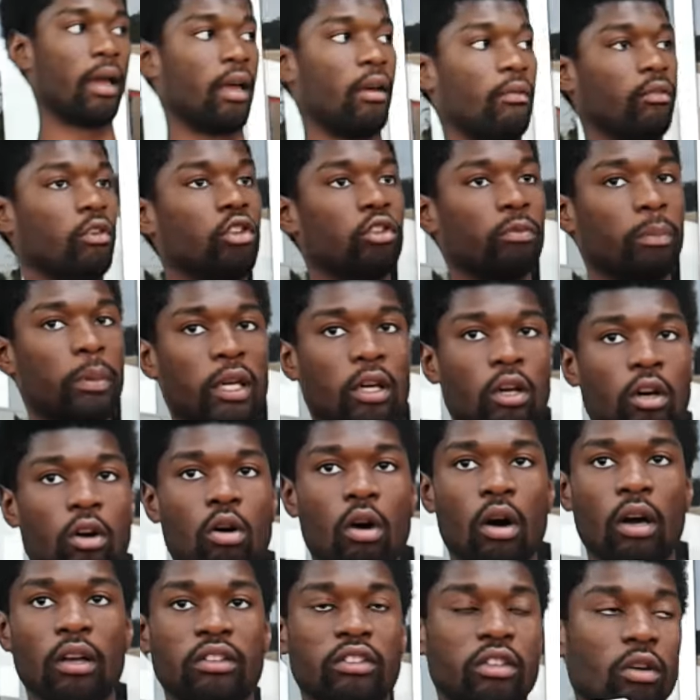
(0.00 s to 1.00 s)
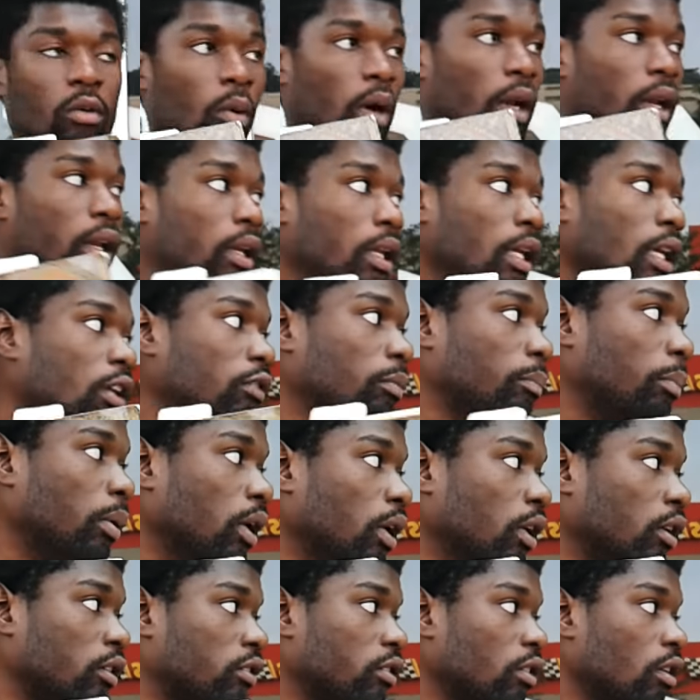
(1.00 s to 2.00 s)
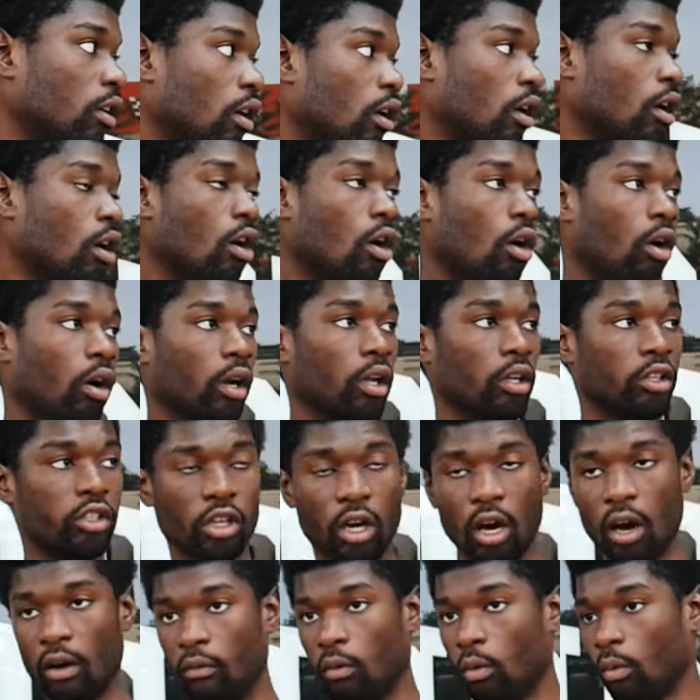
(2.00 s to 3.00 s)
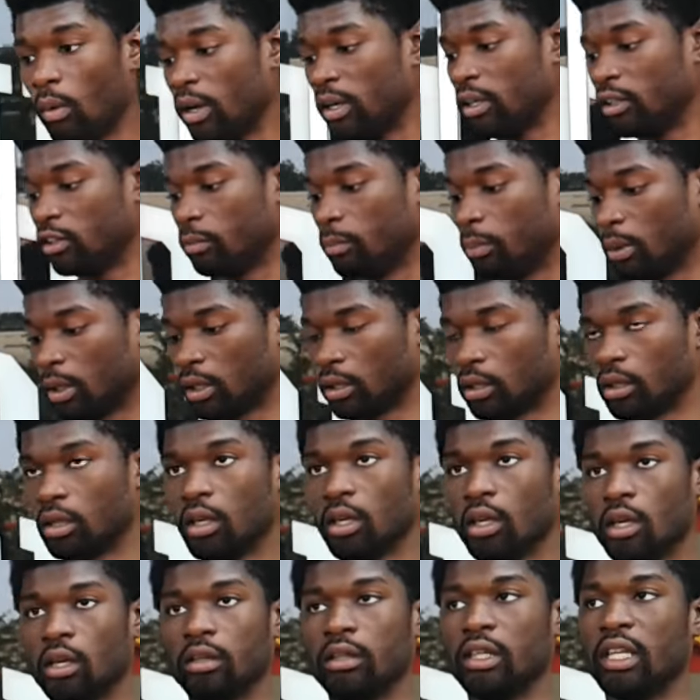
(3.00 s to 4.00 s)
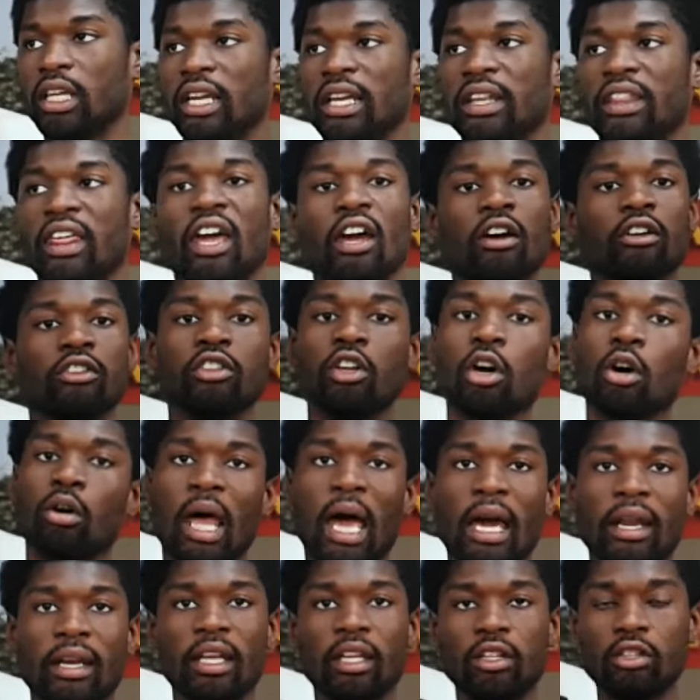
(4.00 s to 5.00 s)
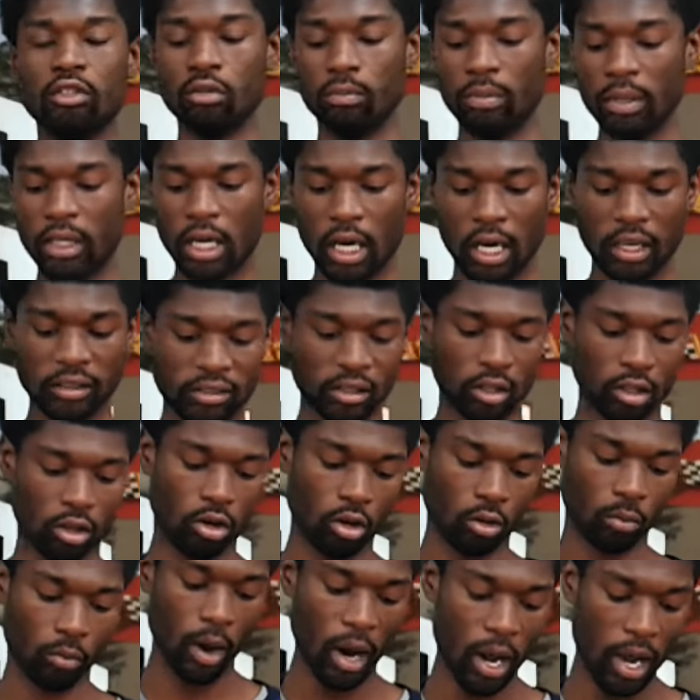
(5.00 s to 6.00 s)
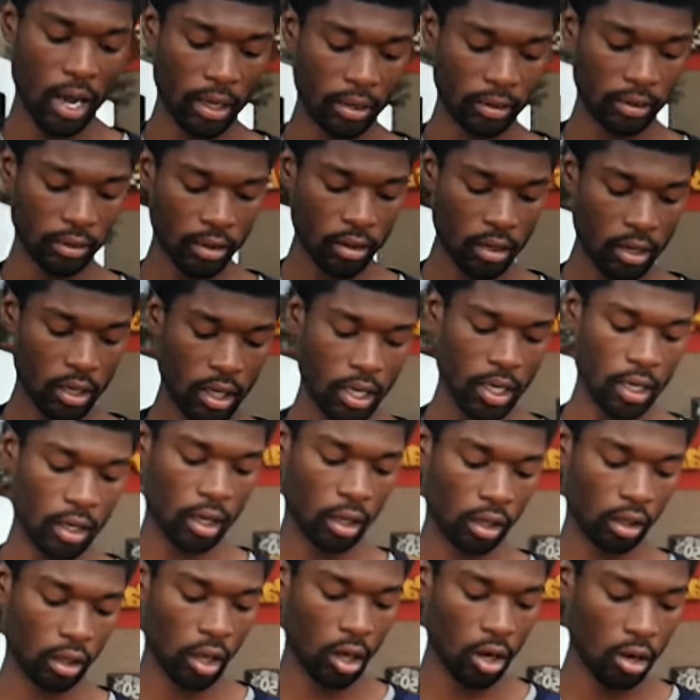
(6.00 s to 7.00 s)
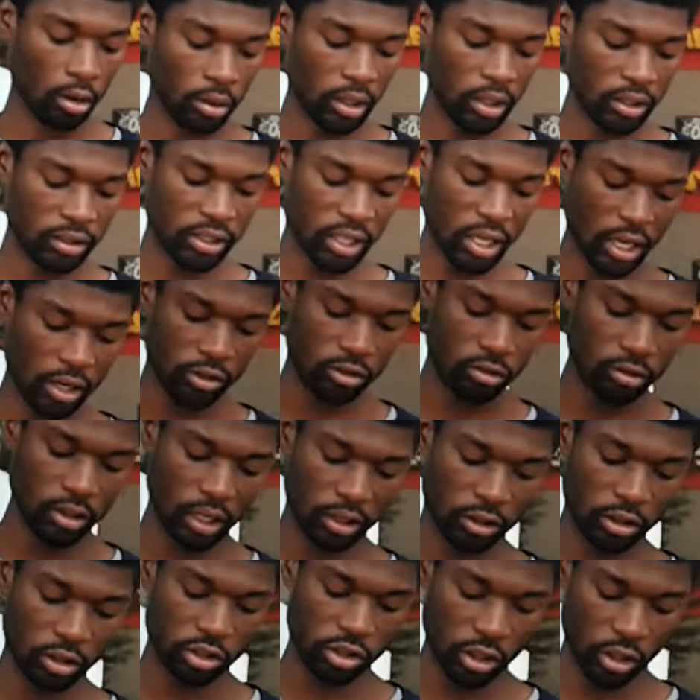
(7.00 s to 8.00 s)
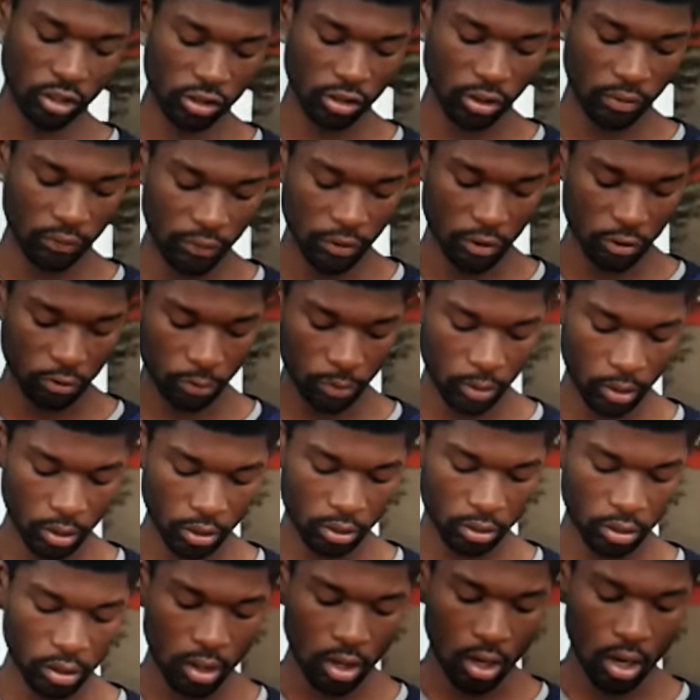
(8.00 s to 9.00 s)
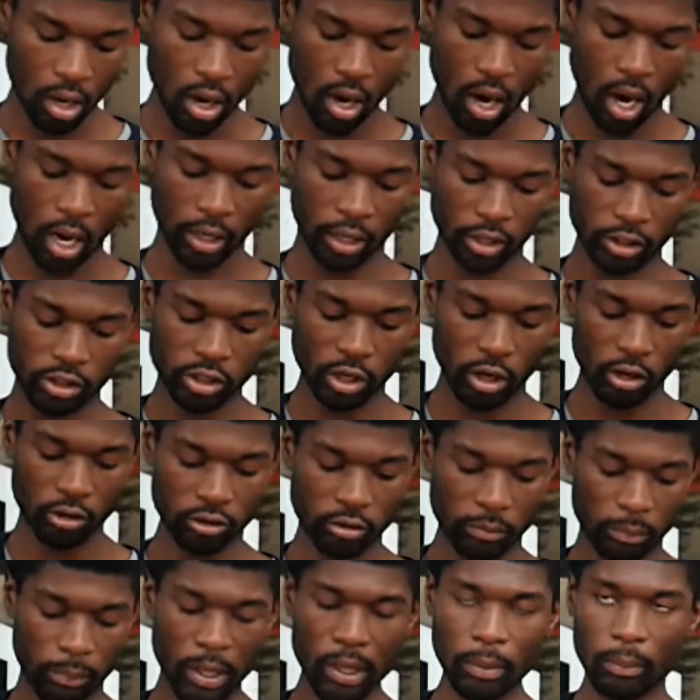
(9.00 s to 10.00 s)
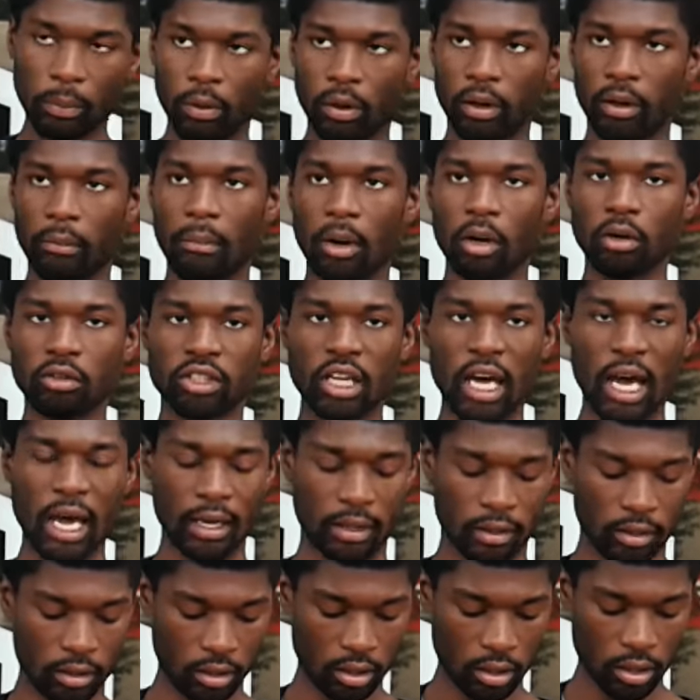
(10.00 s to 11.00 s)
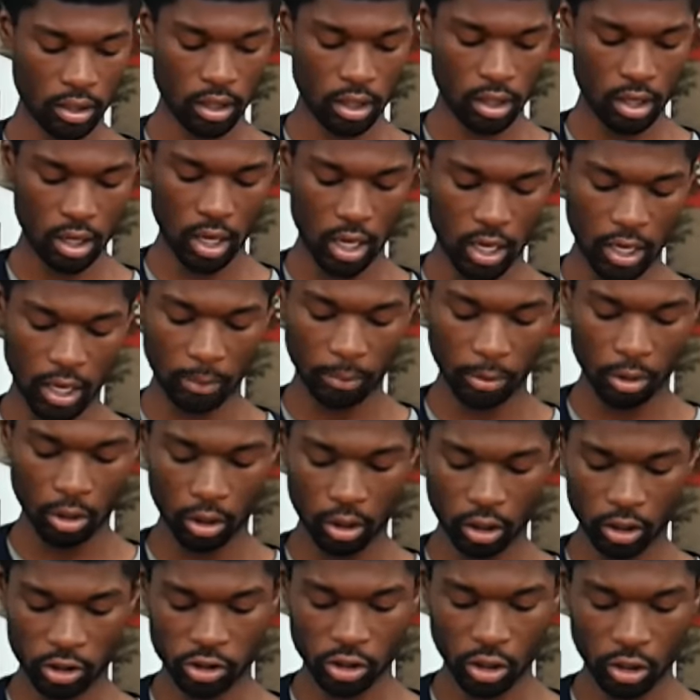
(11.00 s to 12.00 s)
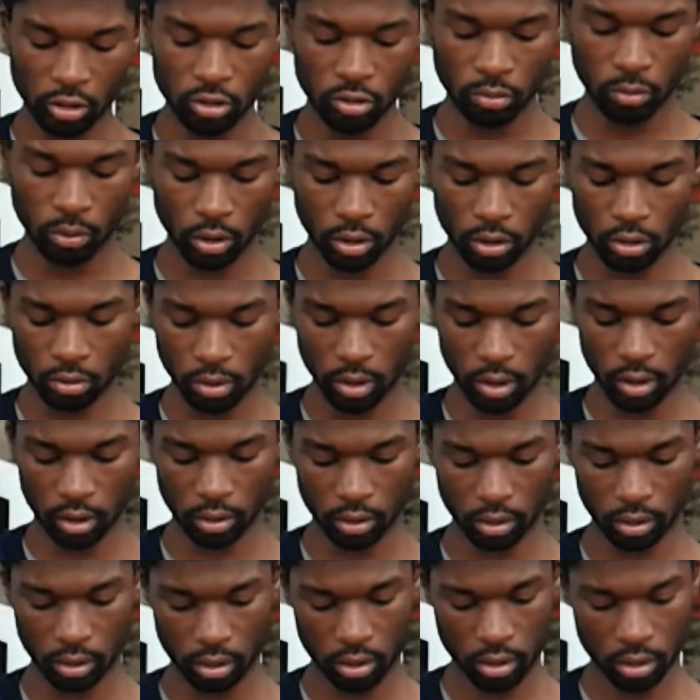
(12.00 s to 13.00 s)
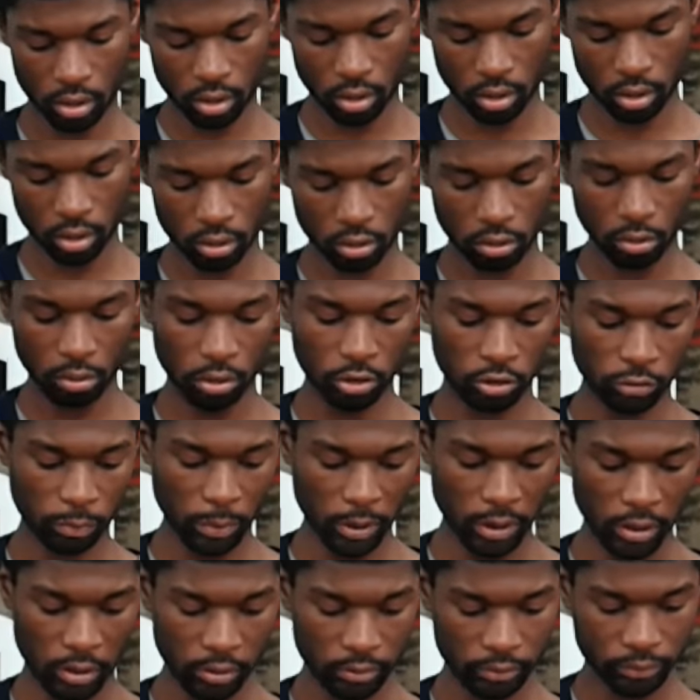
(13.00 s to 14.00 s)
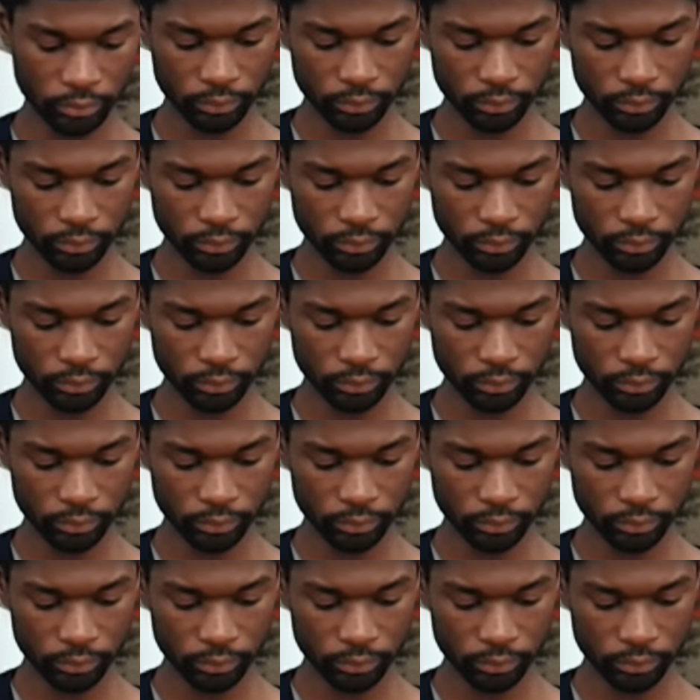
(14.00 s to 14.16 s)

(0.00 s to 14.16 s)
here. If you speak according to one of these books or the Jehovah's Witness book, then there's no light in you, because in the Quran alone it tells you that the children of Israel are the chosen people of the Most High. And I'm going to show you real quick through the Spirit.